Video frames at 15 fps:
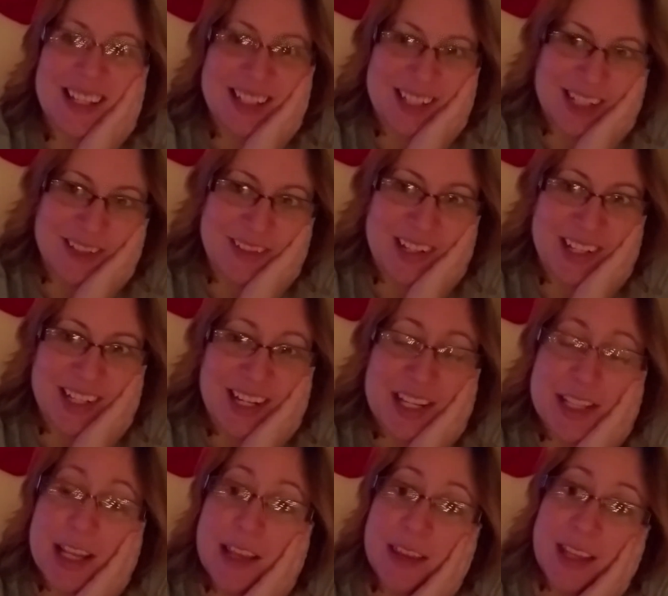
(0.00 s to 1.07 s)
All right,
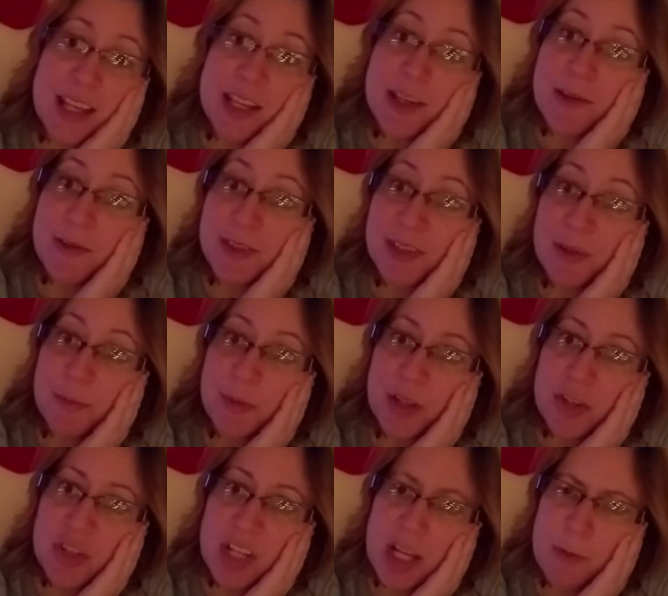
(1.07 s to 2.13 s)
guys, thank you so
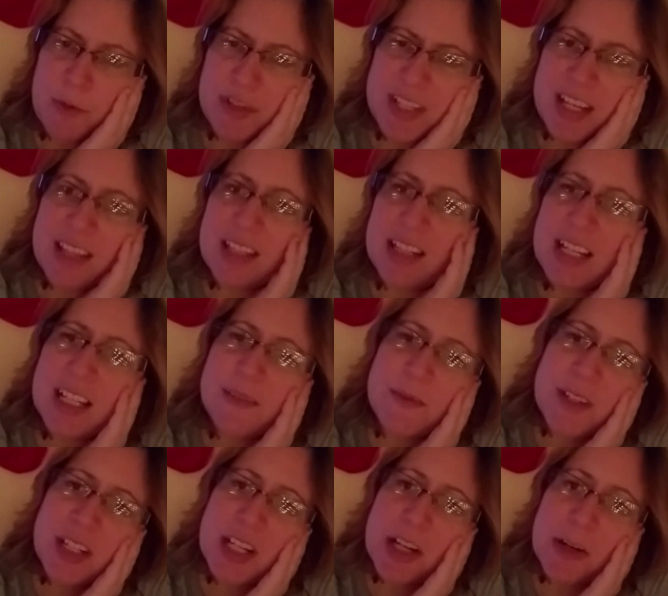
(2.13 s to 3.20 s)
much, and we'll see you in the next
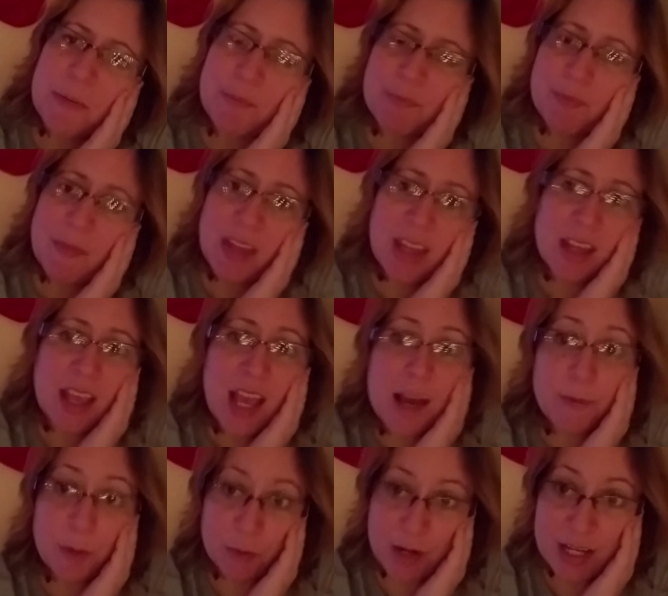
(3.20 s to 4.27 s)
video.
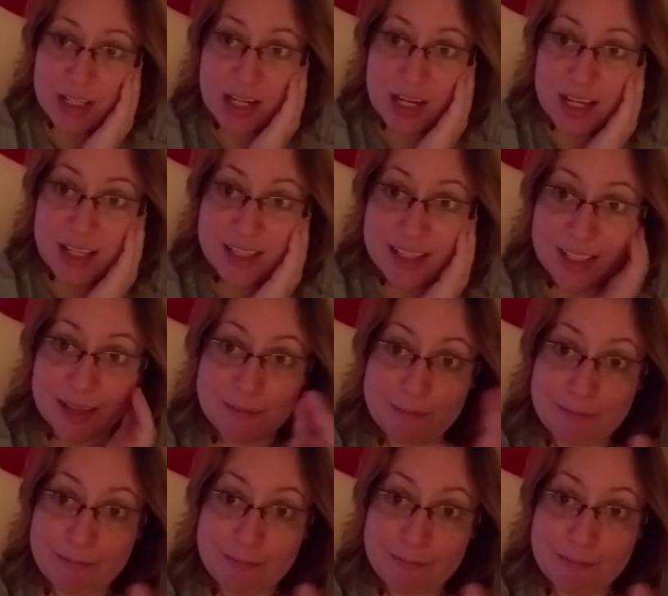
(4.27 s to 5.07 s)
Have a great night.